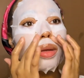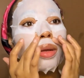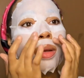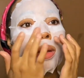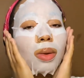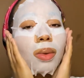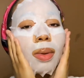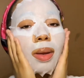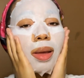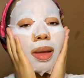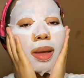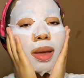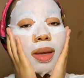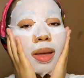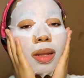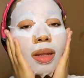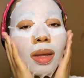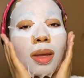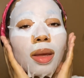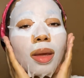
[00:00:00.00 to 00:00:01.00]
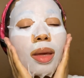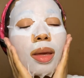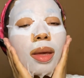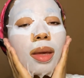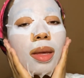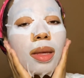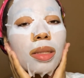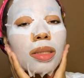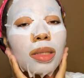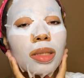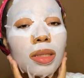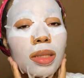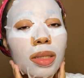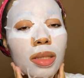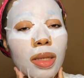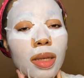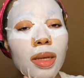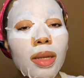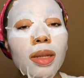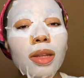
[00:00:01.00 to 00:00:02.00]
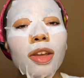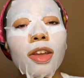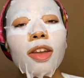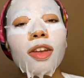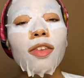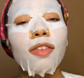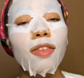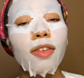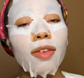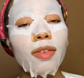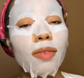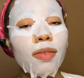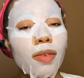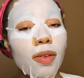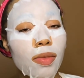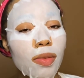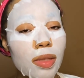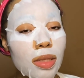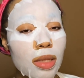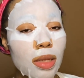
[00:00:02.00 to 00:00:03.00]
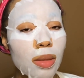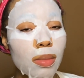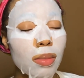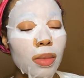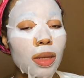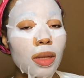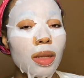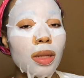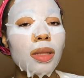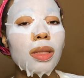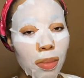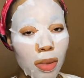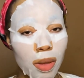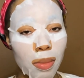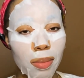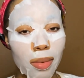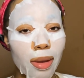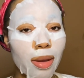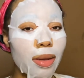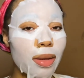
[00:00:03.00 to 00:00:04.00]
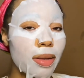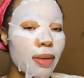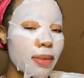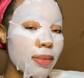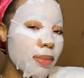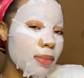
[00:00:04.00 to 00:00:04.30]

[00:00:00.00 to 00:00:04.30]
Go ahead and sit for 15 minutes. Be back.